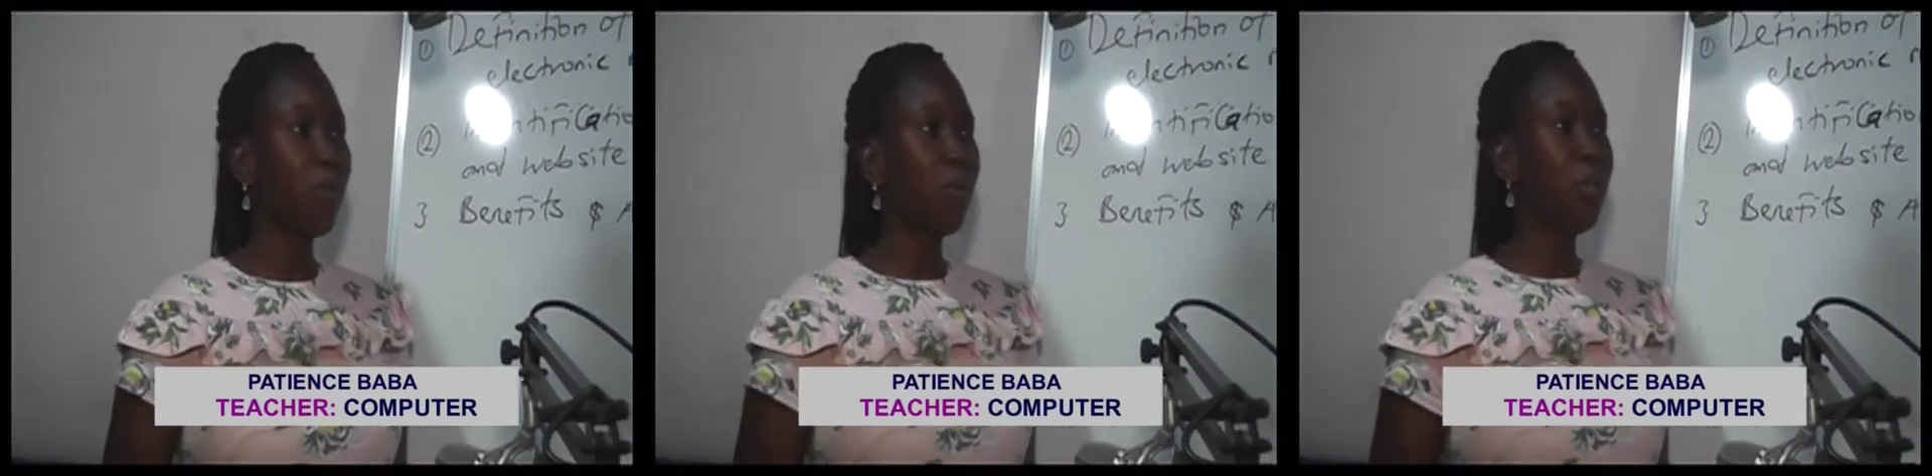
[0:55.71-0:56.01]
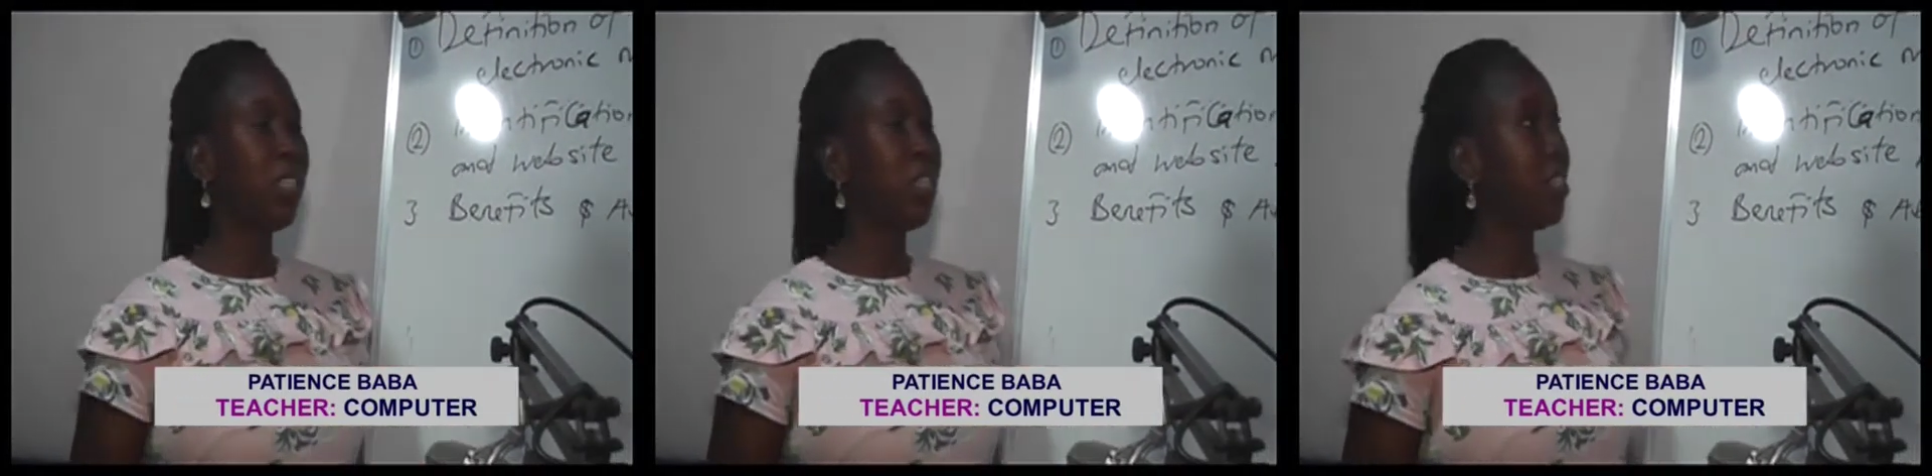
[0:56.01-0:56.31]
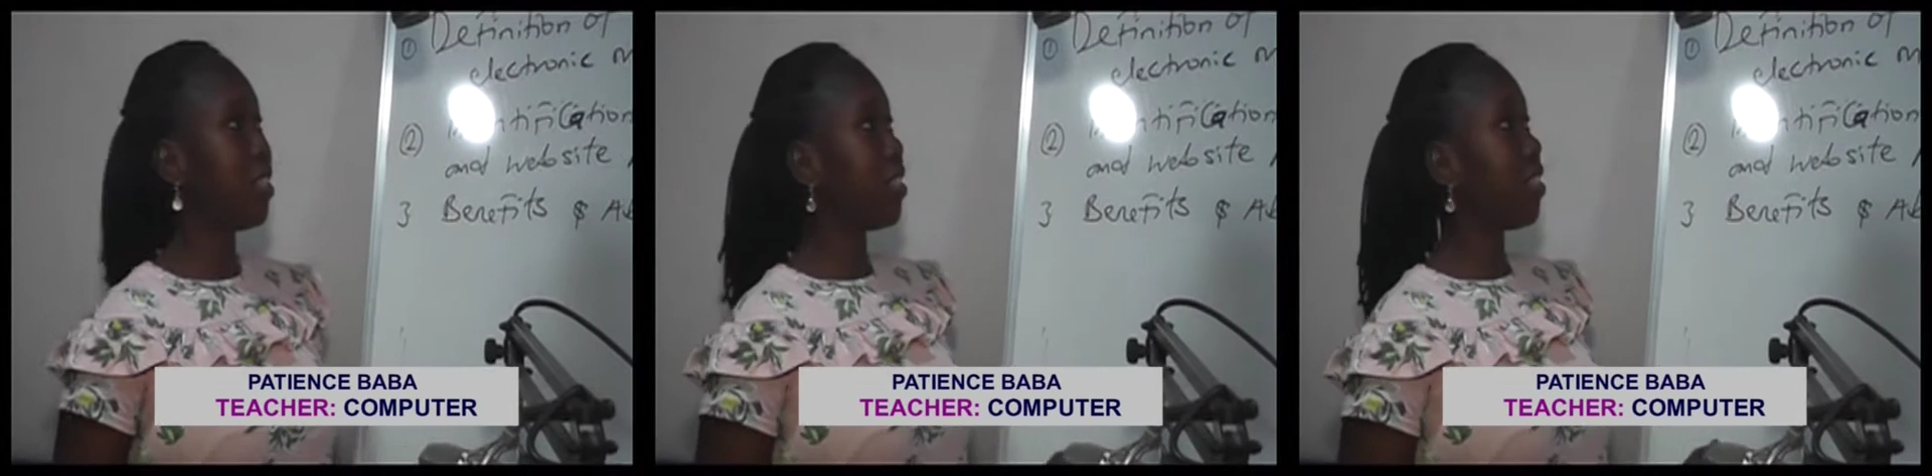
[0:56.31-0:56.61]
which
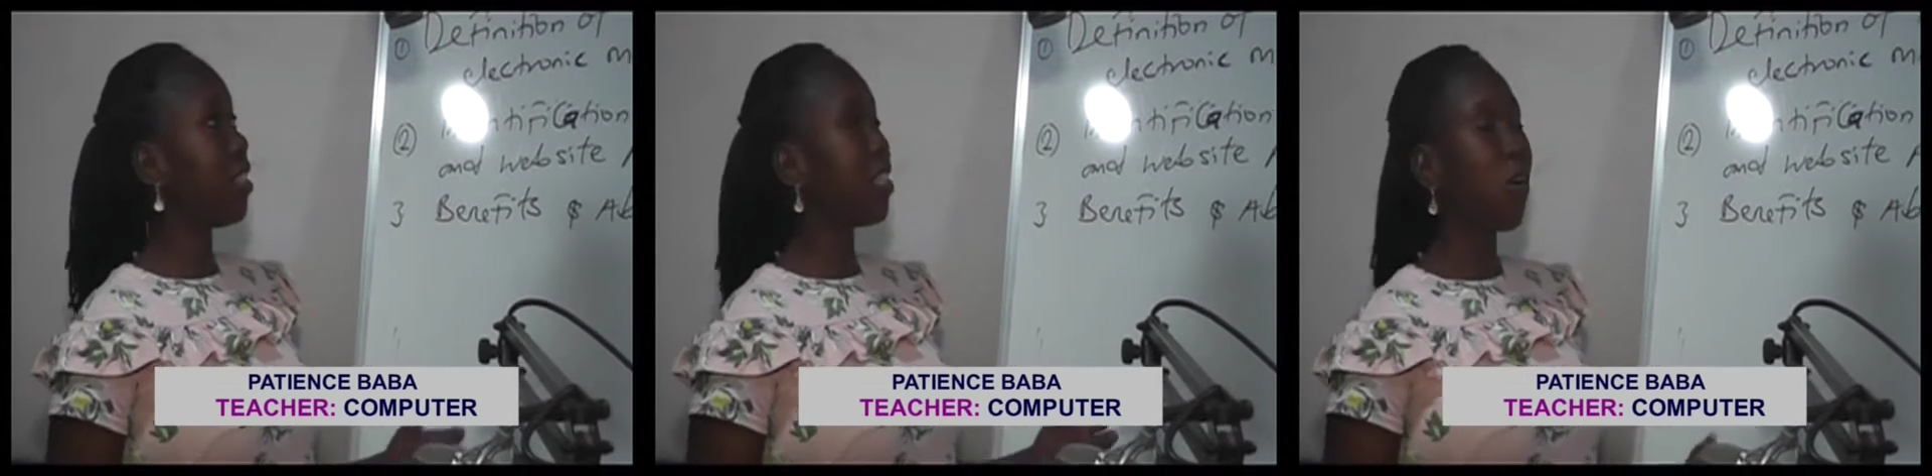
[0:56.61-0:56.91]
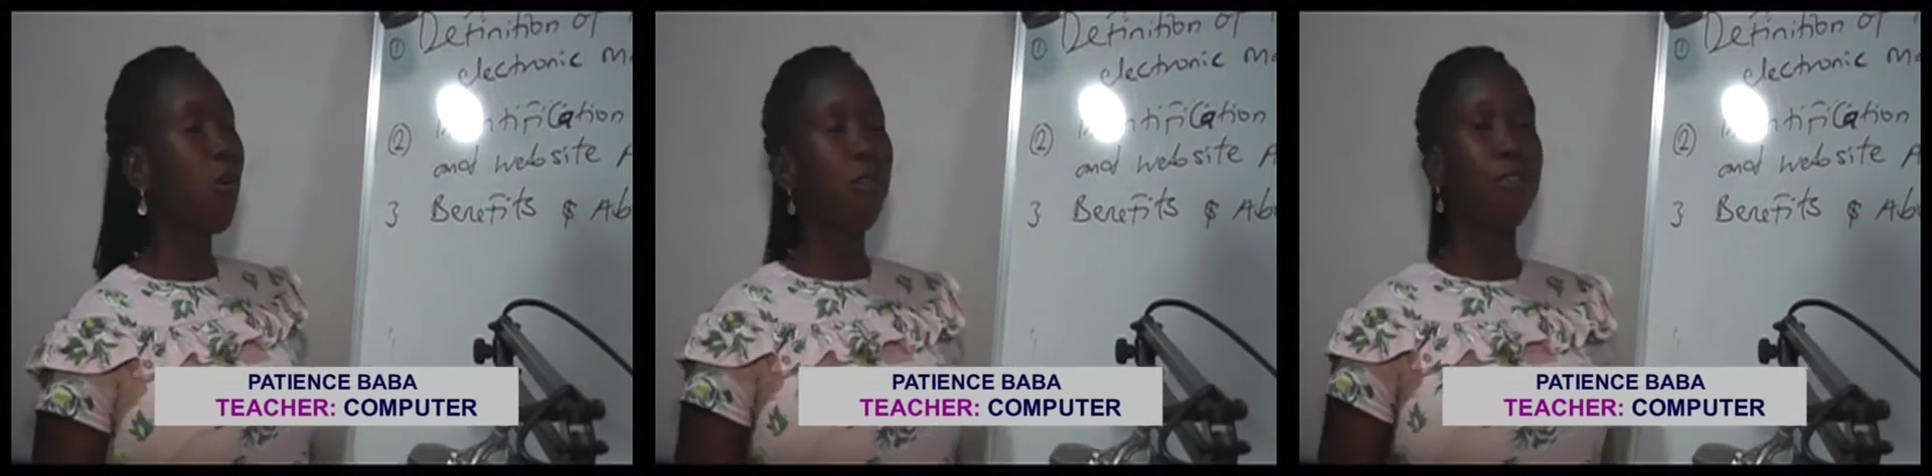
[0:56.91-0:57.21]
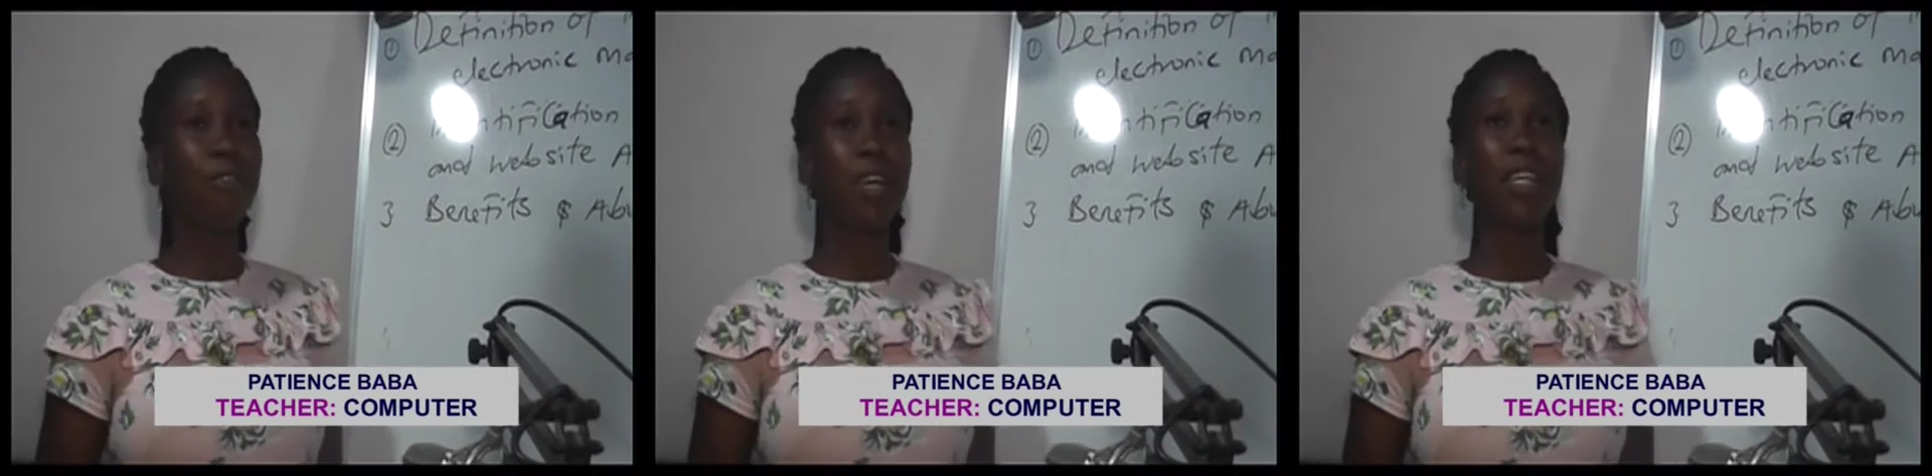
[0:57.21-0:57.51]
is the second
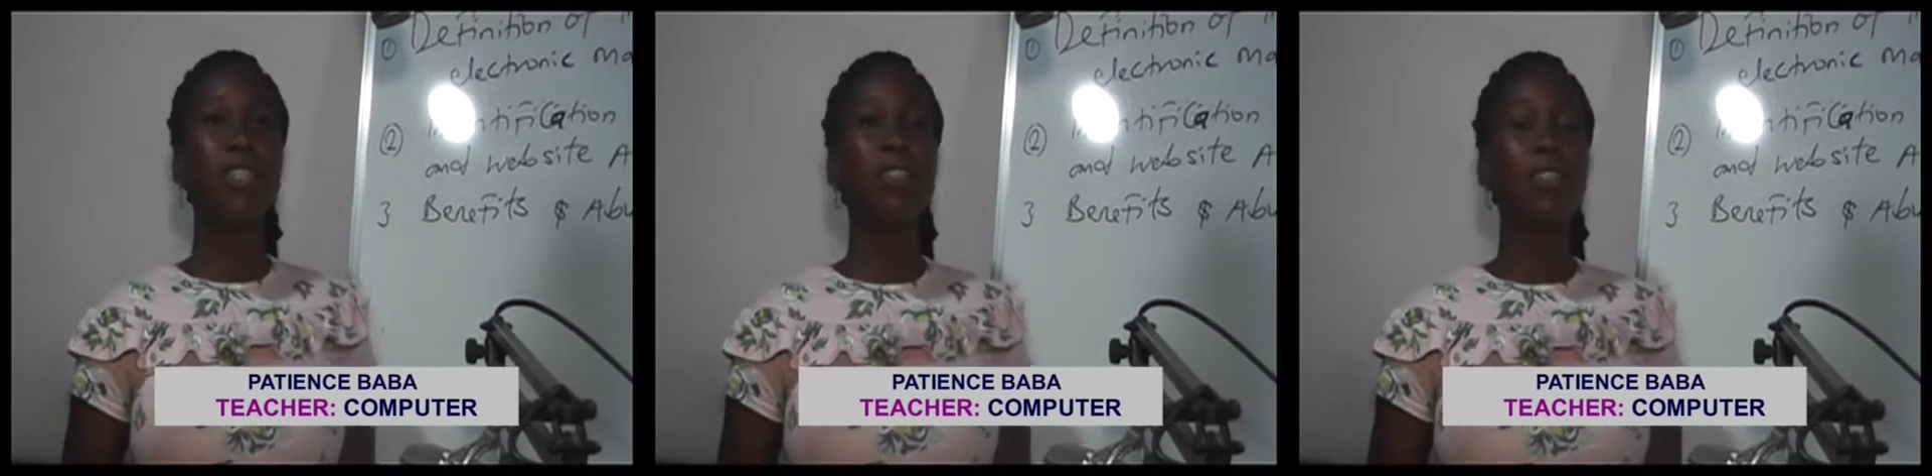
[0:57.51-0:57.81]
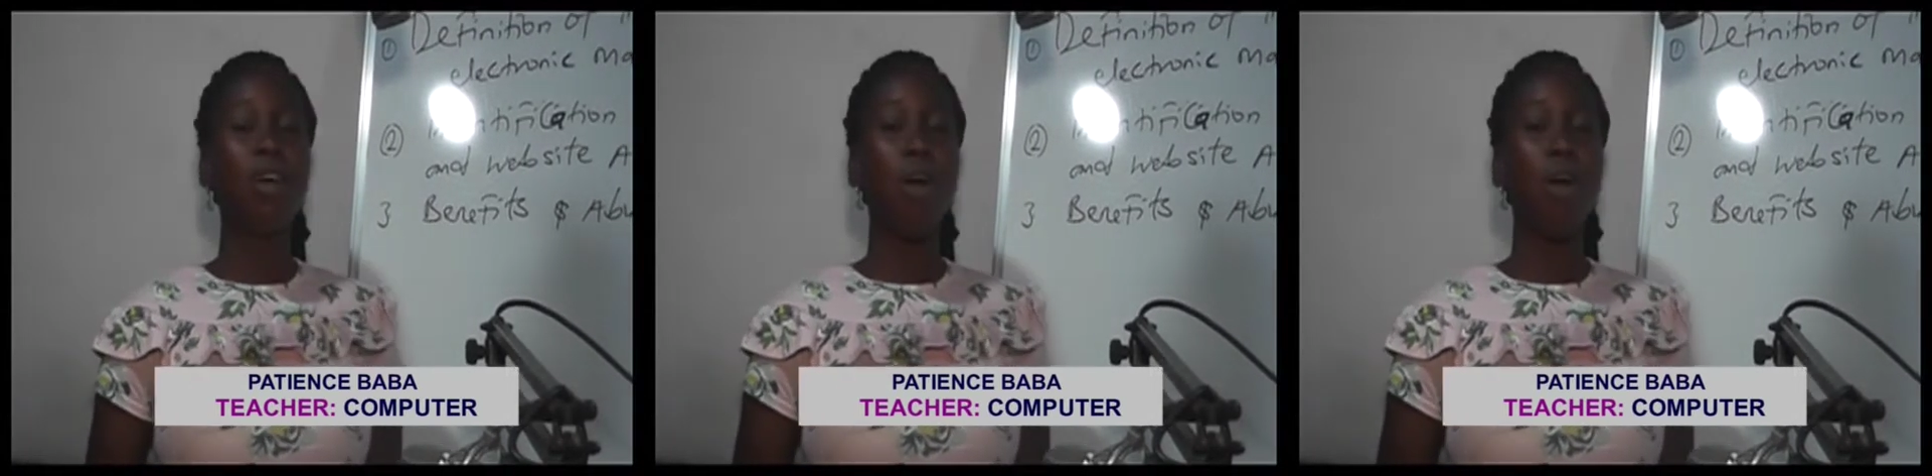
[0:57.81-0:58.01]
phase